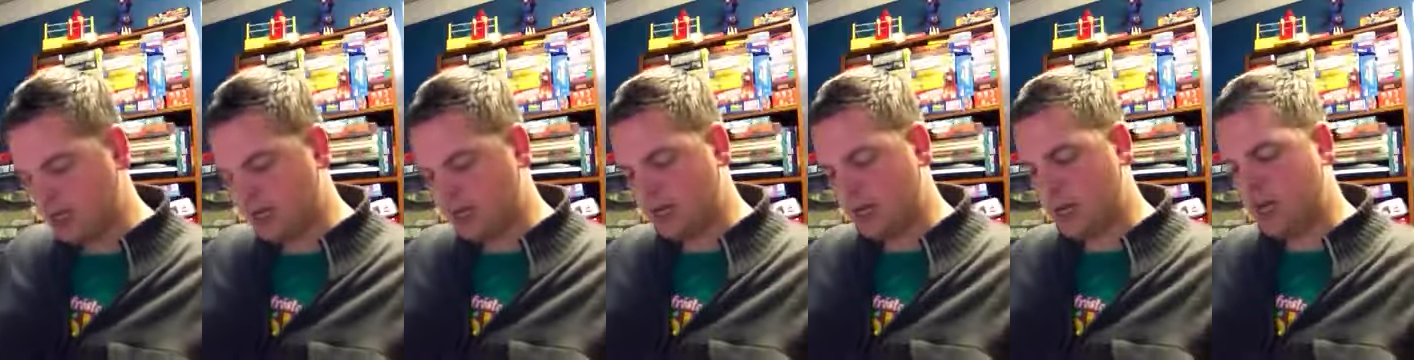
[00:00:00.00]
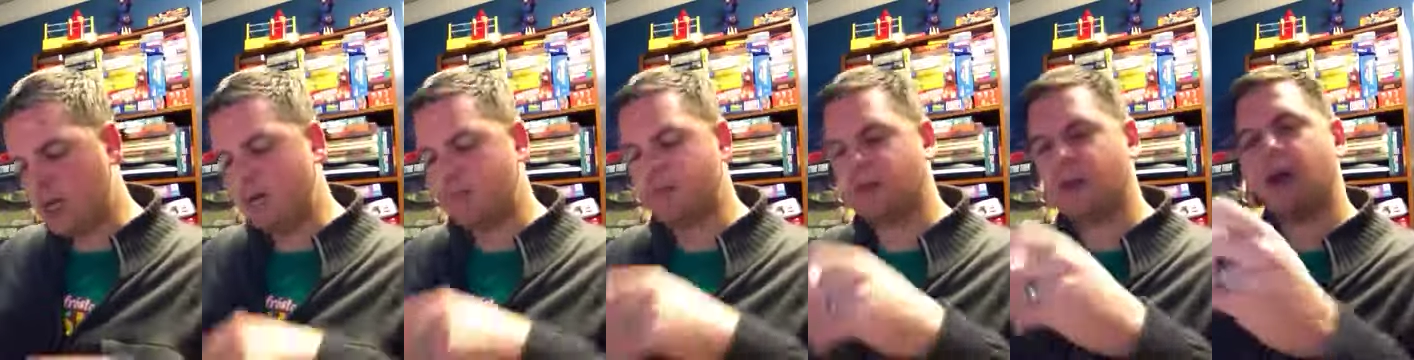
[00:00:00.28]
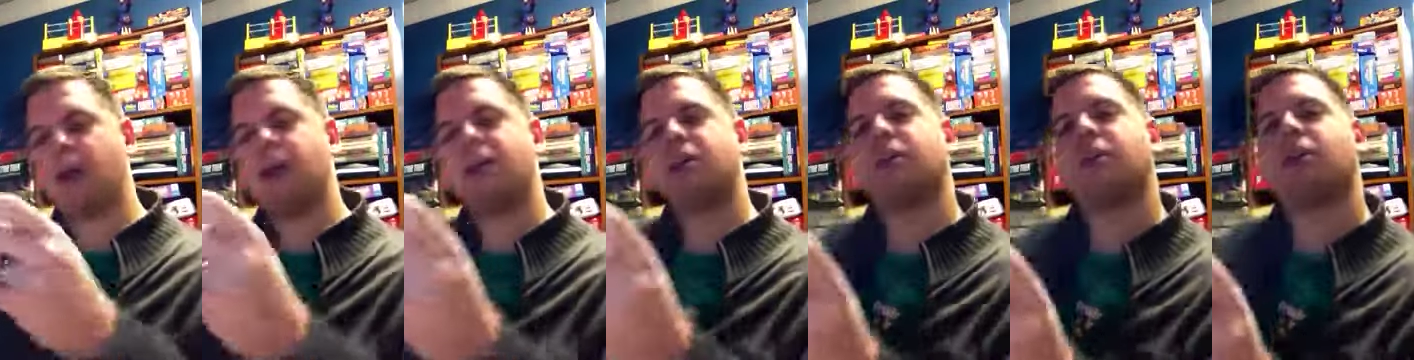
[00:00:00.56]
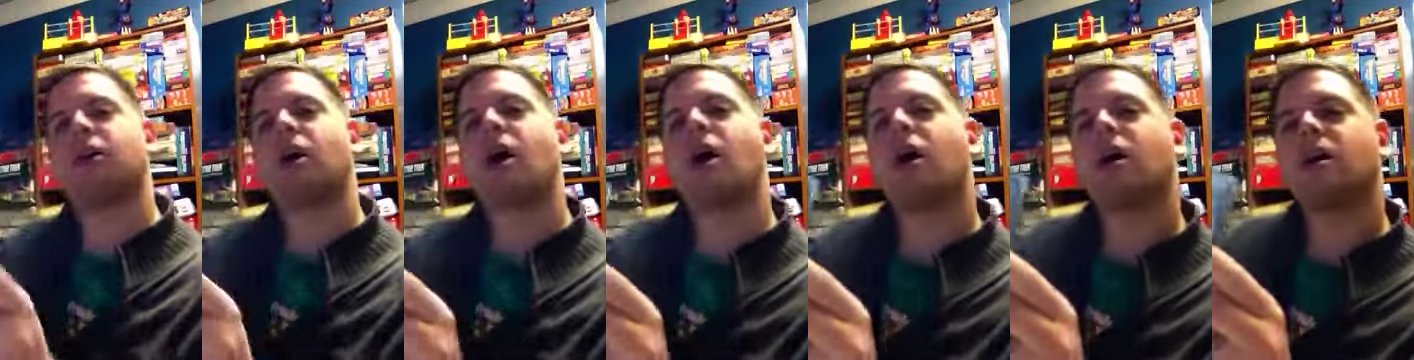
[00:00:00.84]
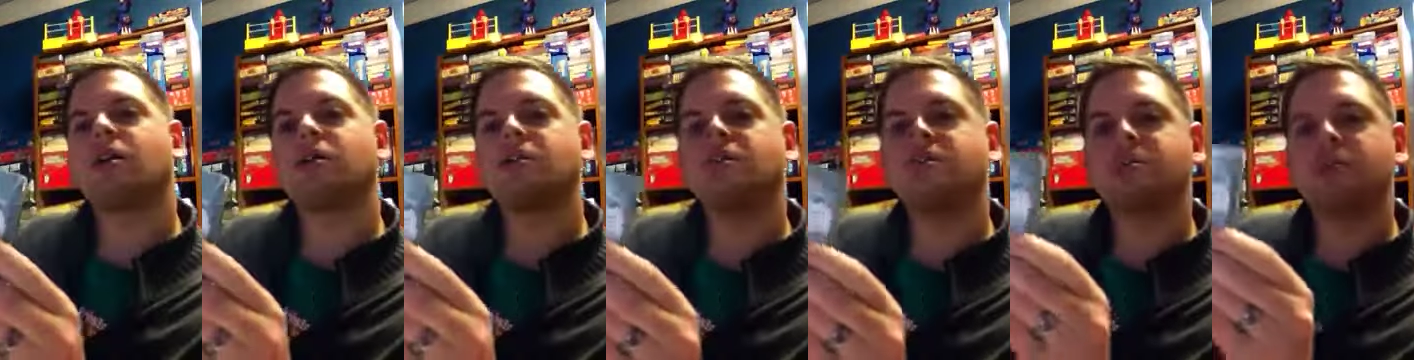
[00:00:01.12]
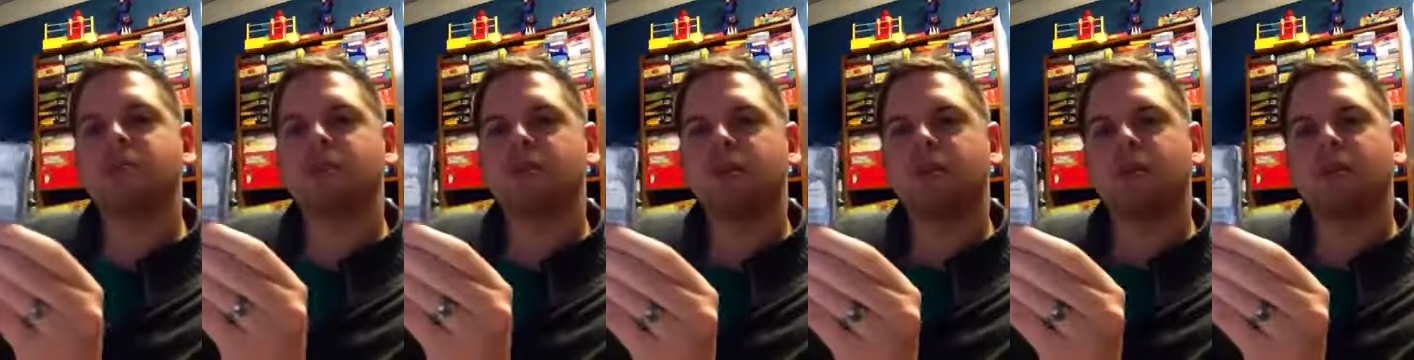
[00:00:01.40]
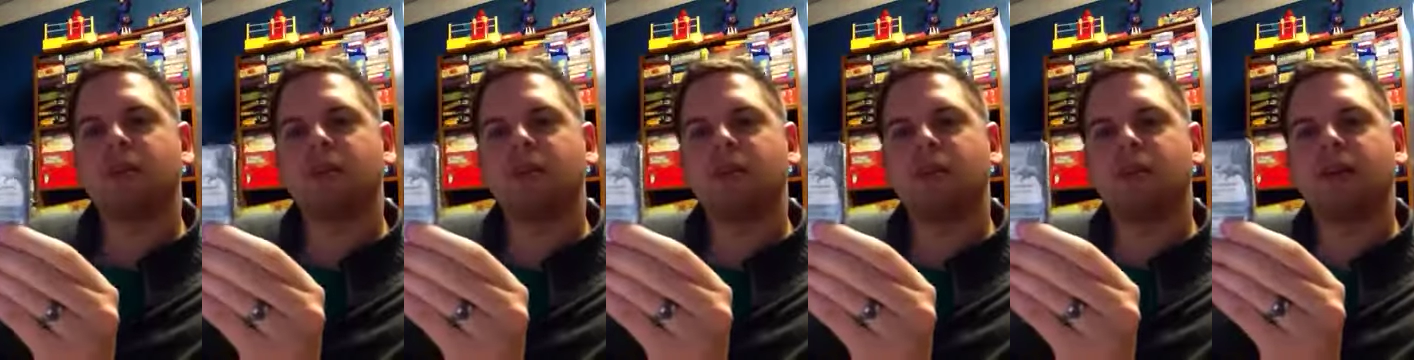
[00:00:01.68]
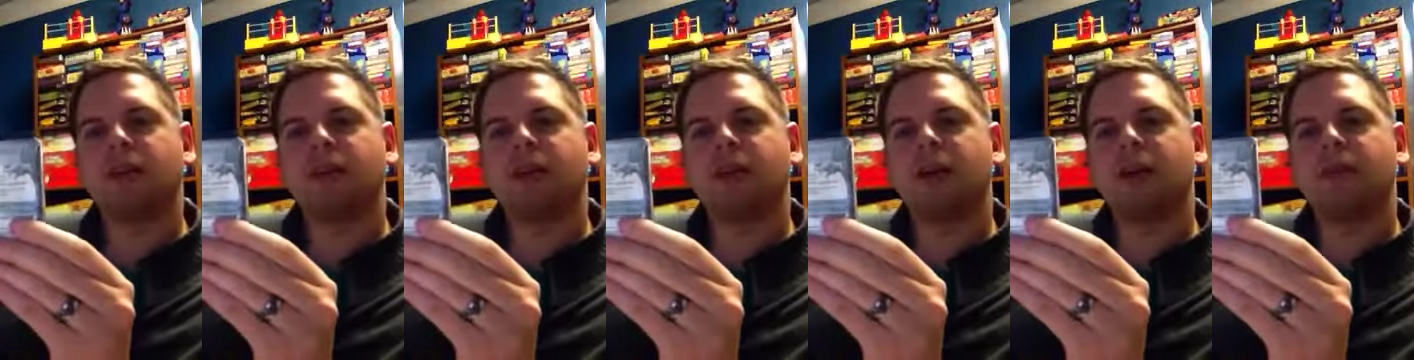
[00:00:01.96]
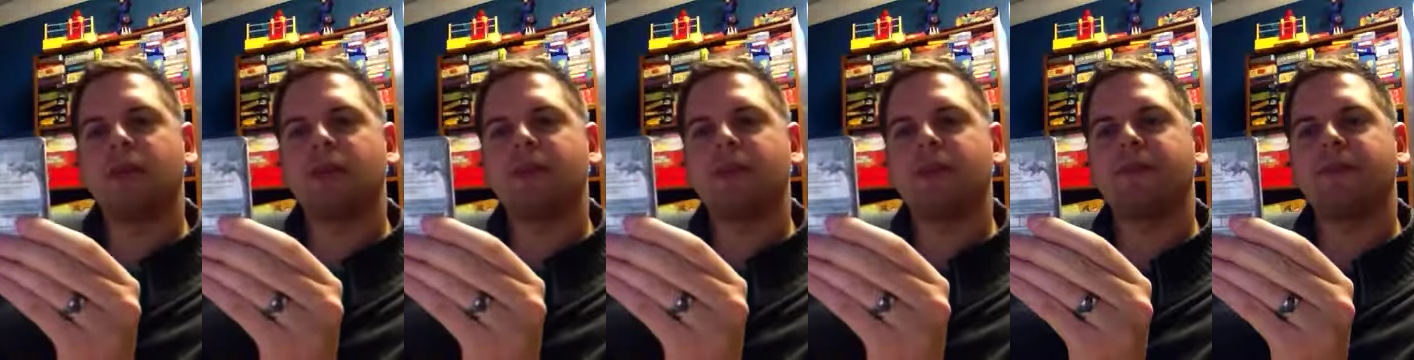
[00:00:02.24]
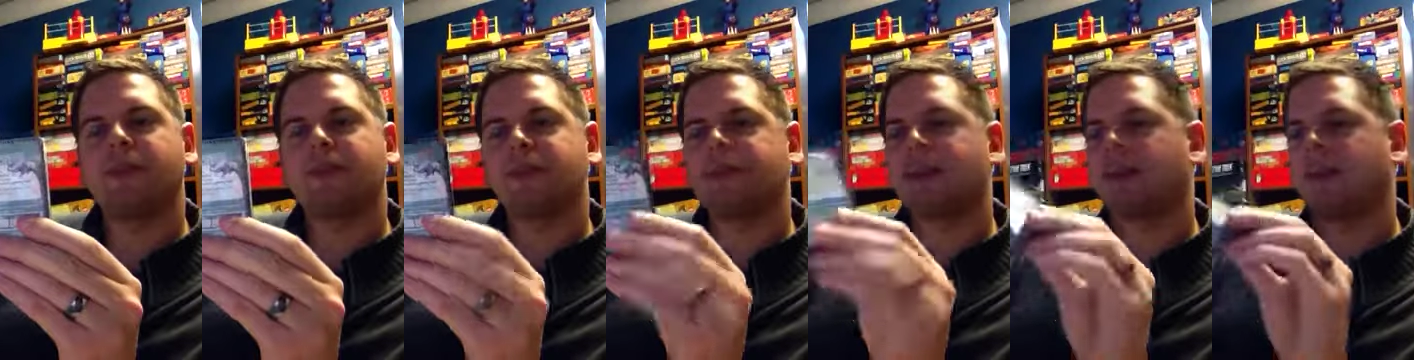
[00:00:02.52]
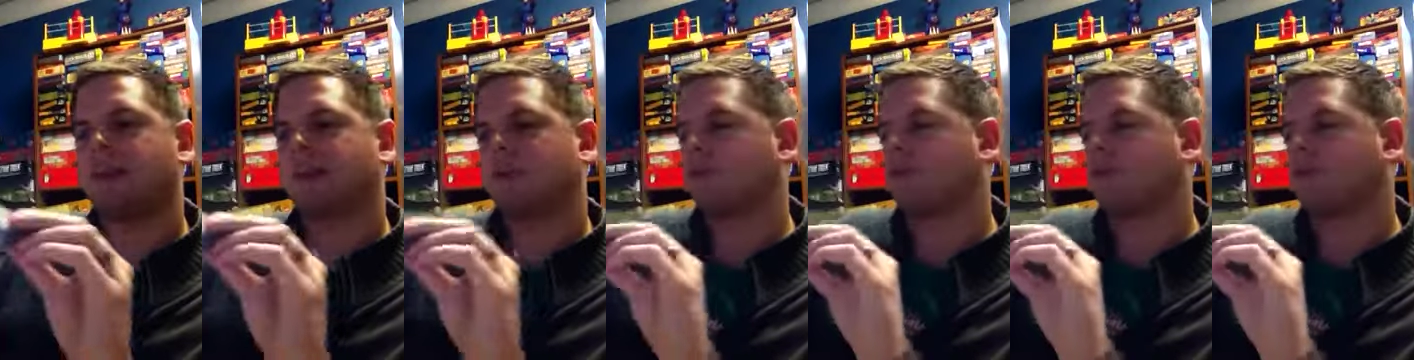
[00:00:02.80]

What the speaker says: You've got your cards that come with every set.